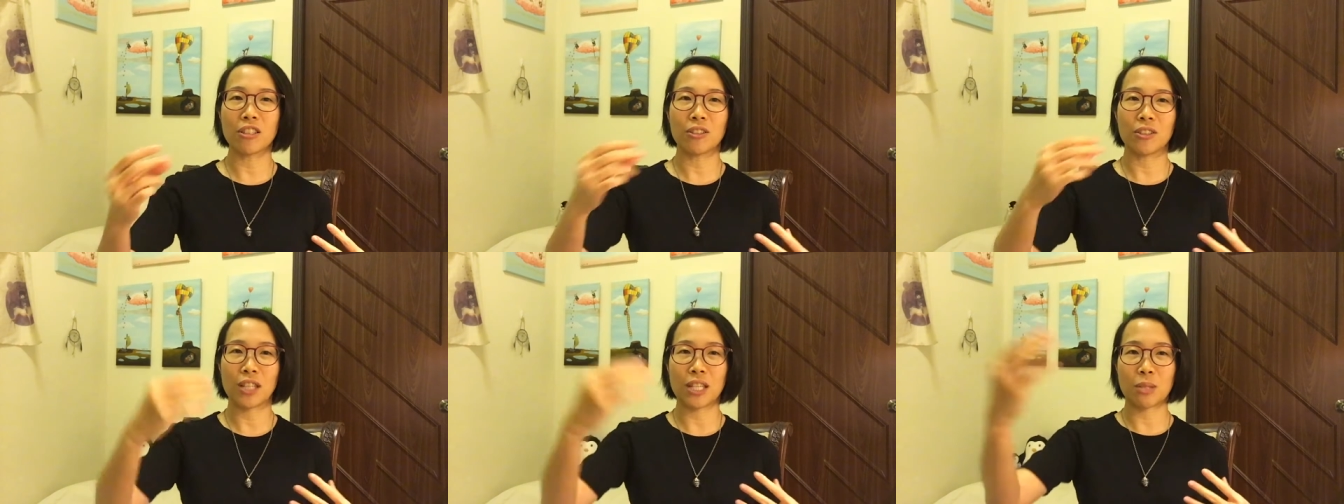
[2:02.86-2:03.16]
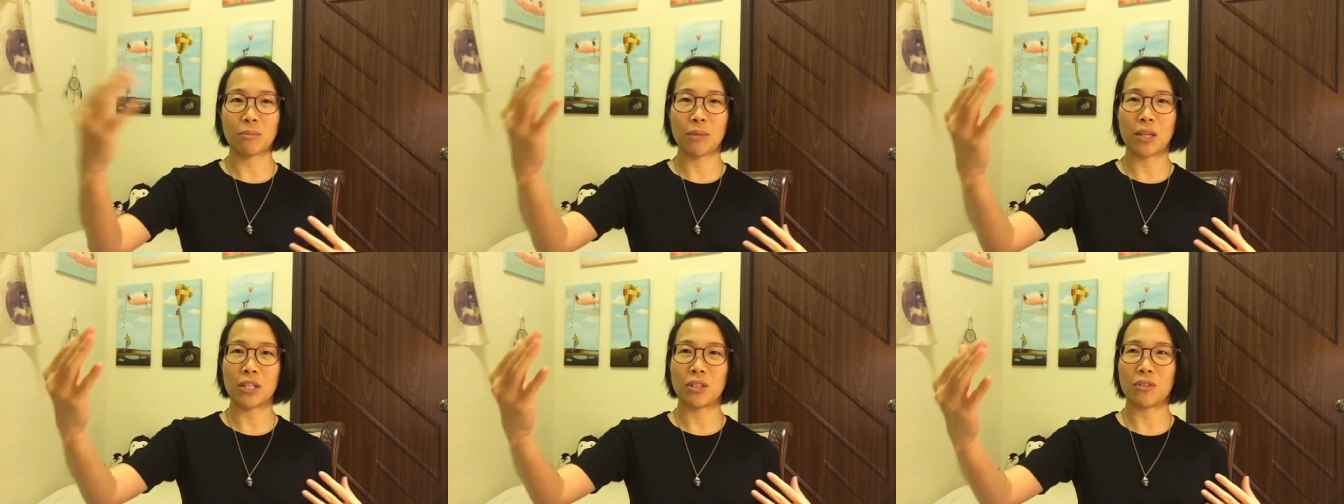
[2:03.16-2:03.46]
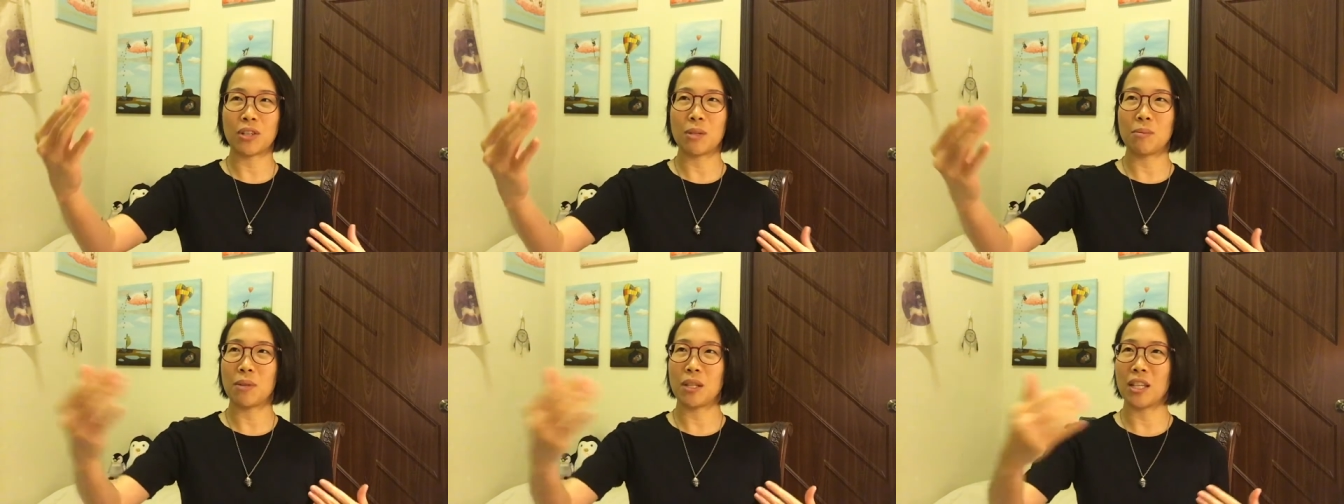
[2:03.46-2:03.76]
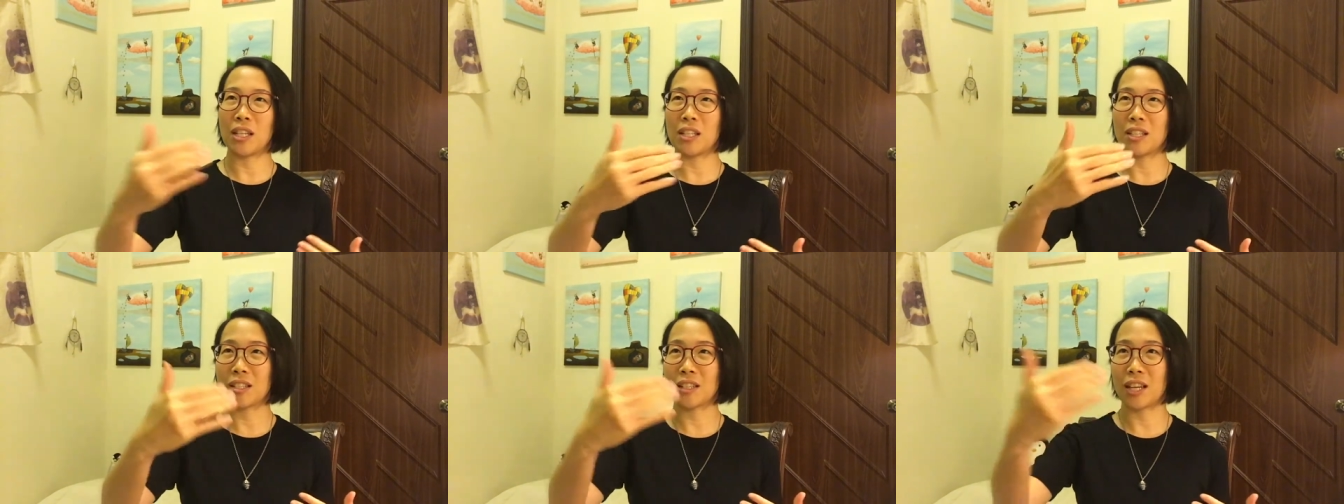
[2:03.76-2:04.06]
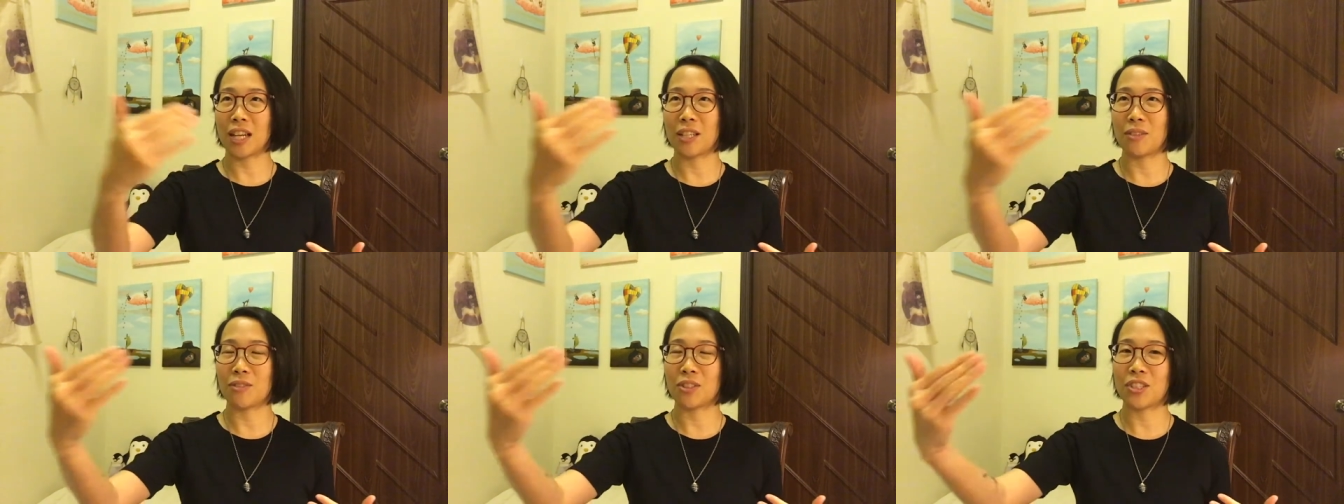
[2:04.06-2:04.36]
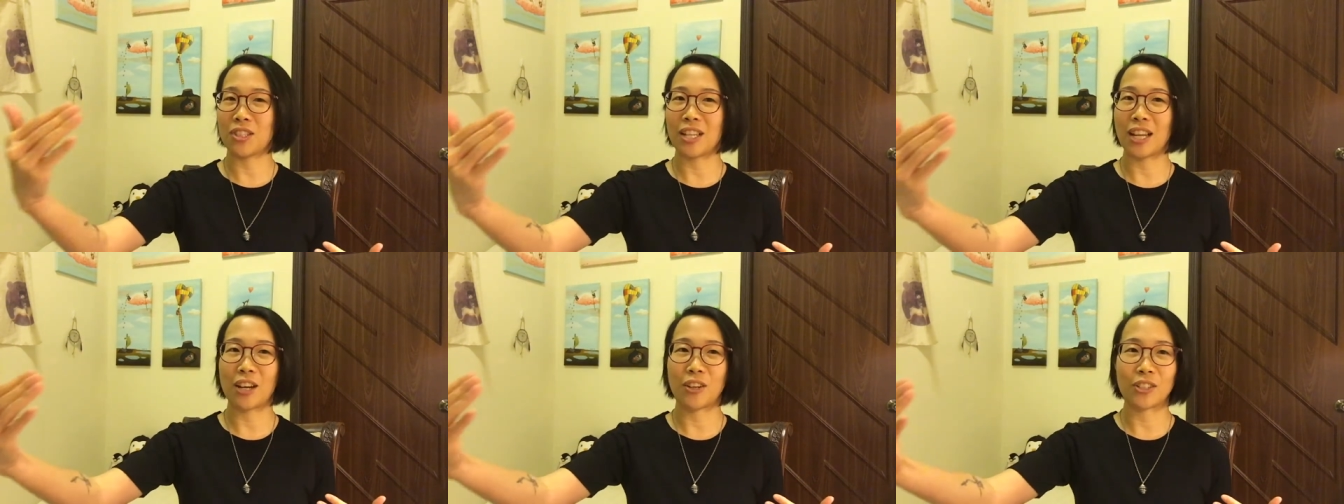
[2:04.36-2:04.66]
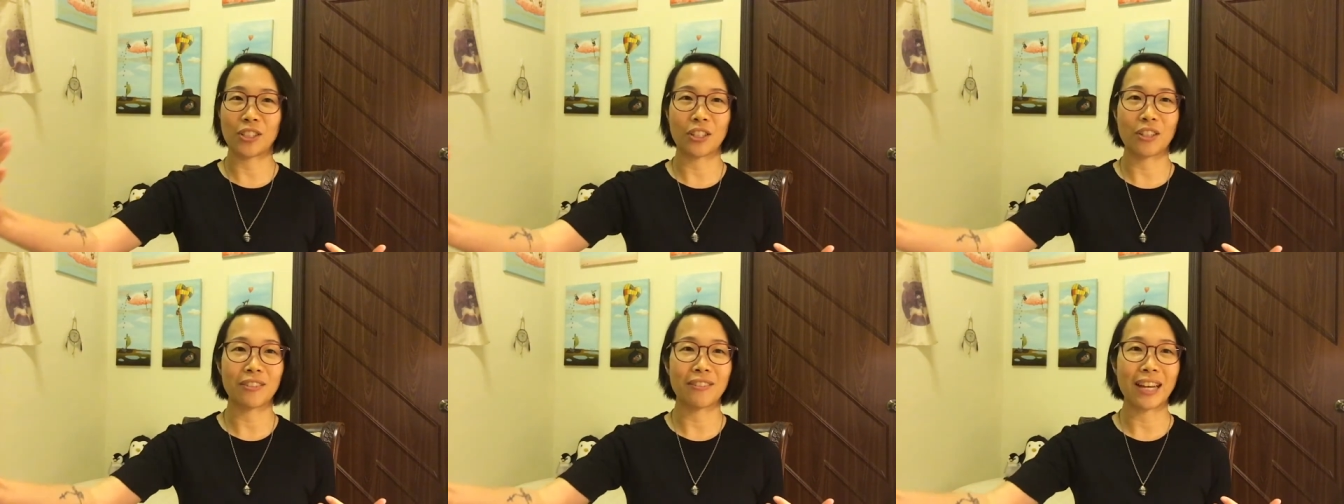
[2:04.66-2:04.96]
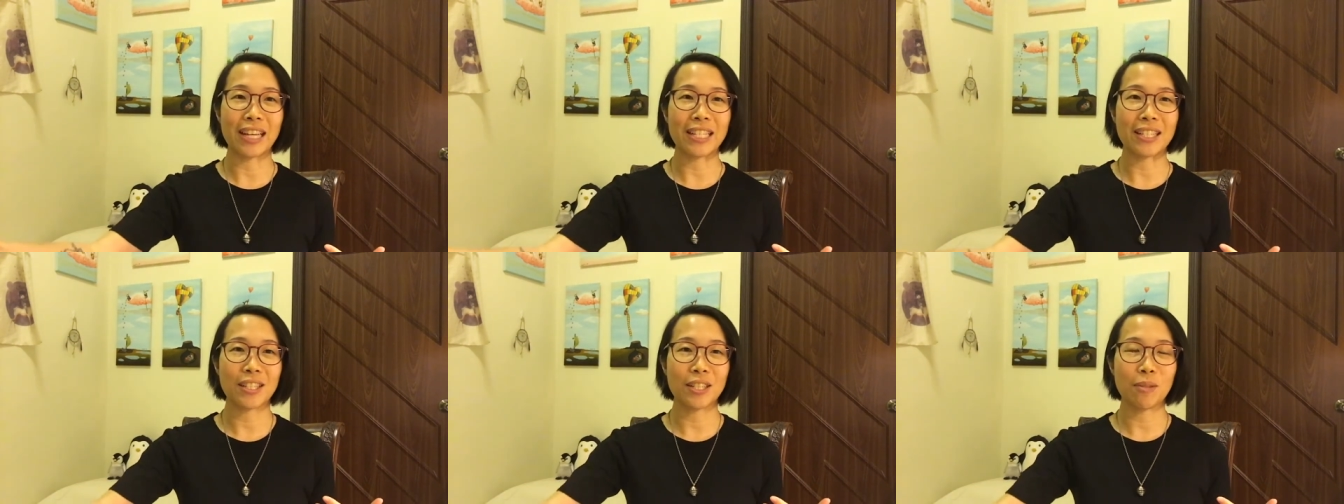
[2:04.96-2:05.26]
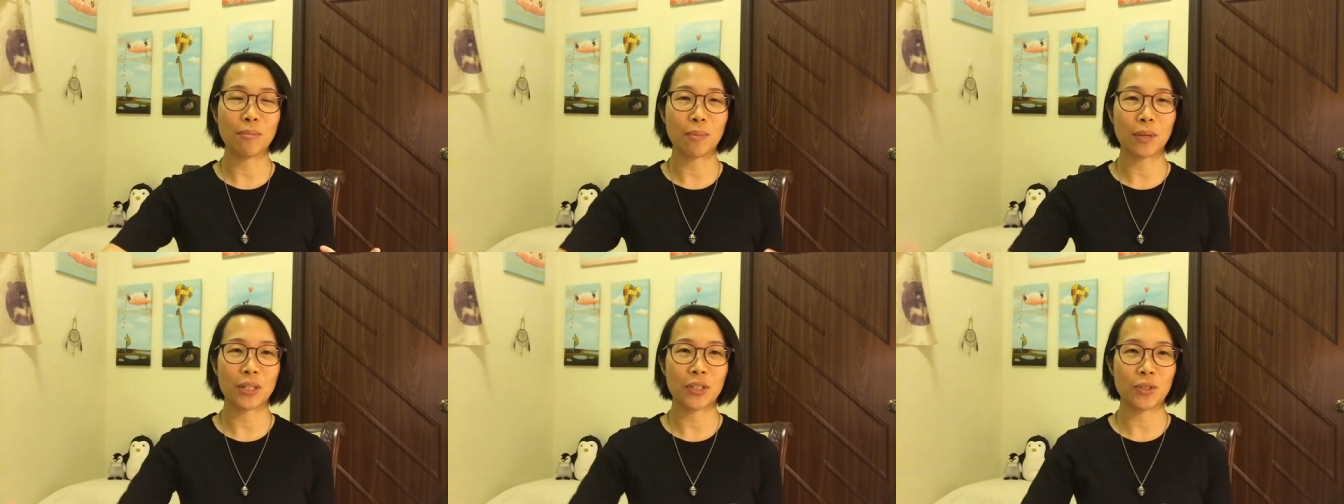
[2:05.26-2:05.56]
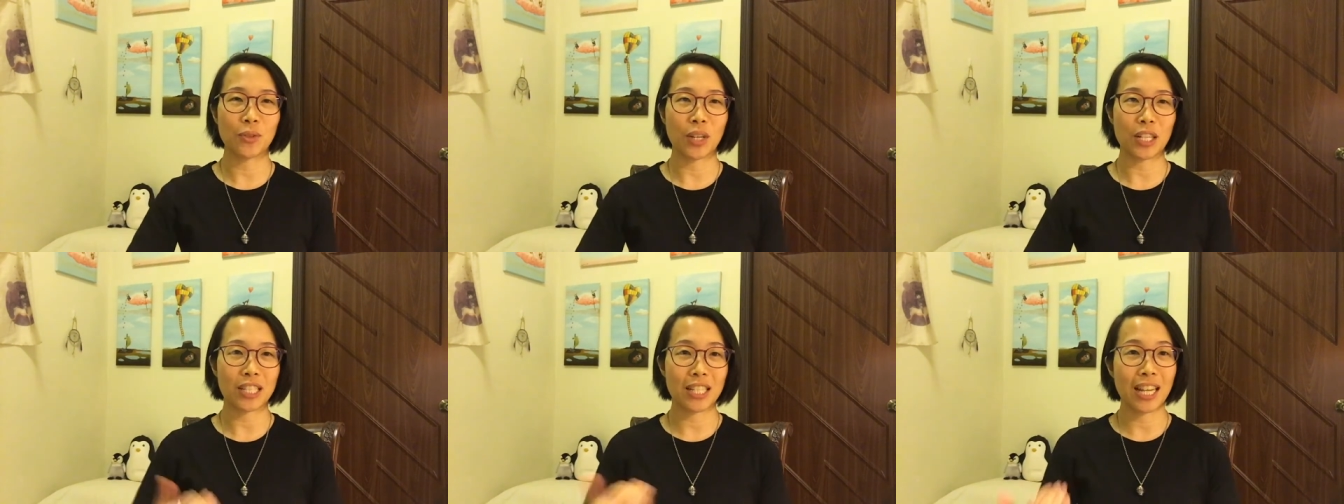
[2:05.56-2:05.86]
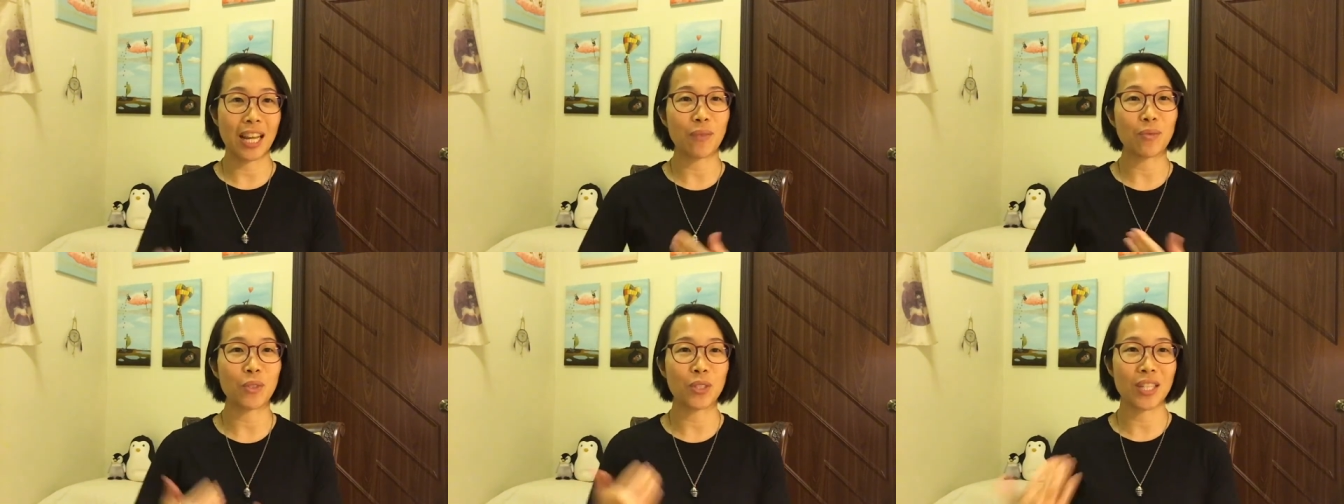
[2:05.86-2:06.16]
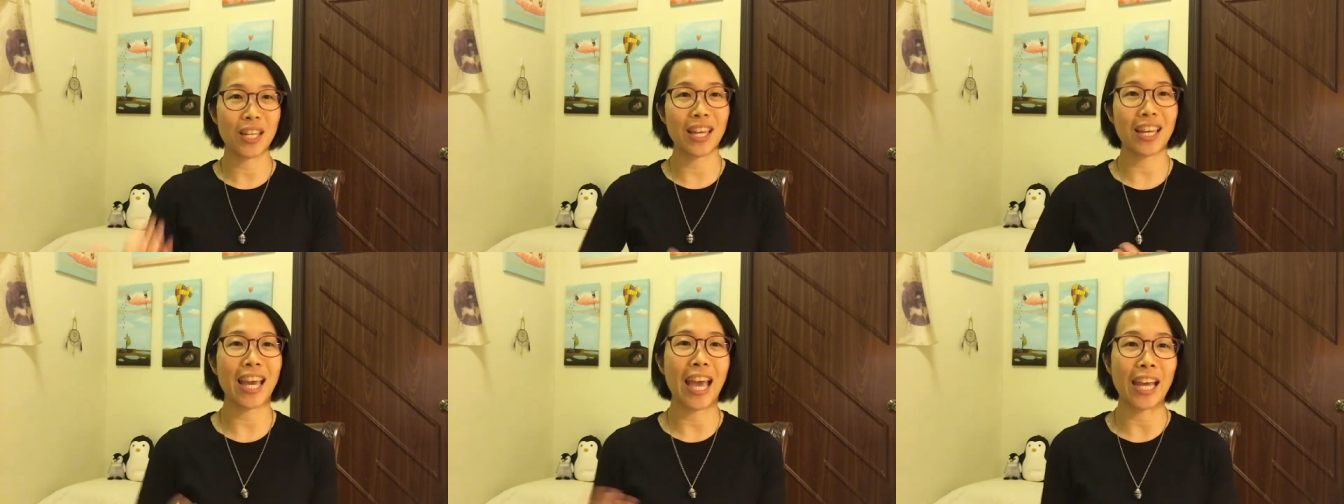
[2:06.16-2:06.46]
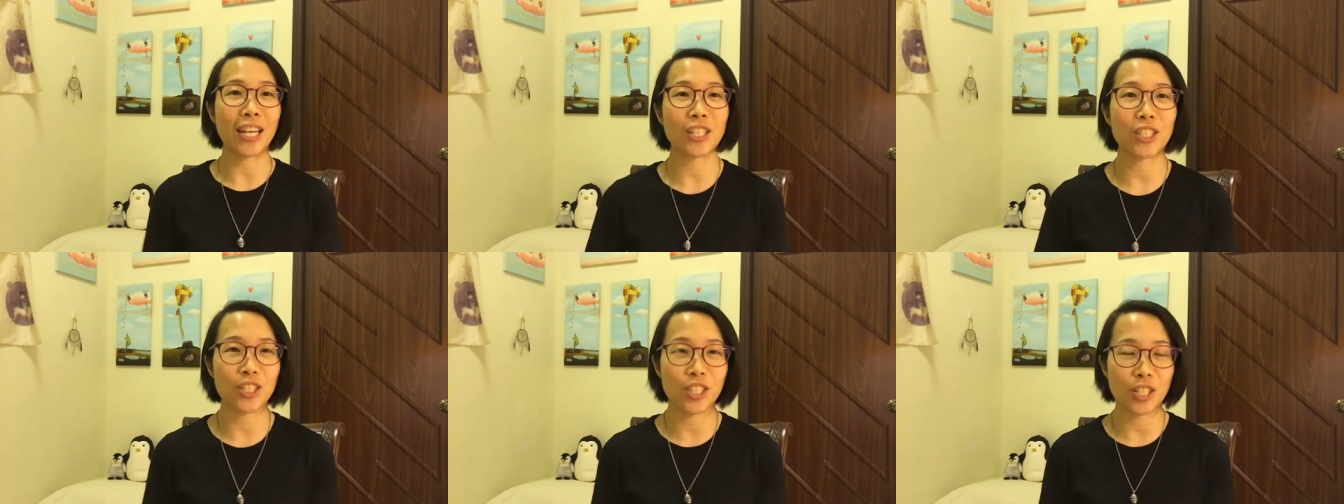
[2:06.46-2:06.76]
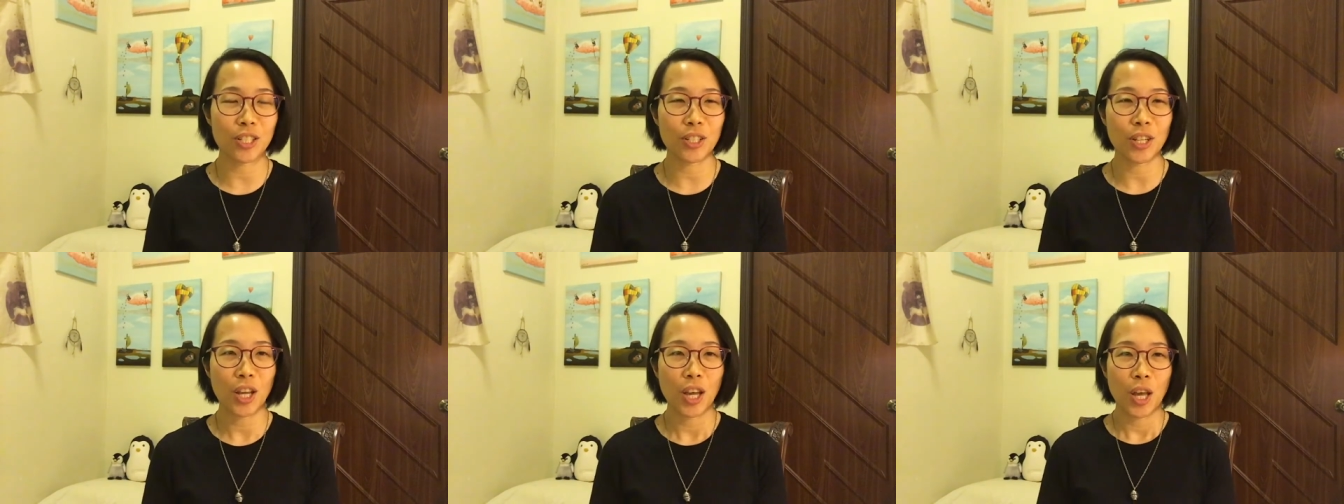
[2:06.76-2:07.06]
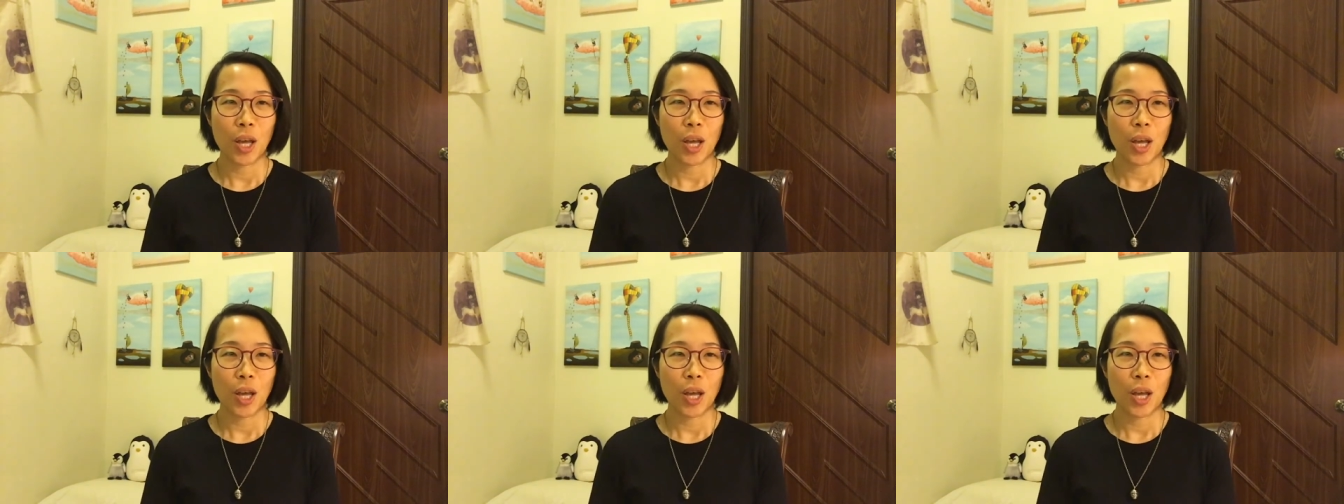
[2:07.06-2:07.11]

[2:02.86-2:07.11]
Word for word: know that's my dream and then it's kind of just there on the horizon but you actually have to take action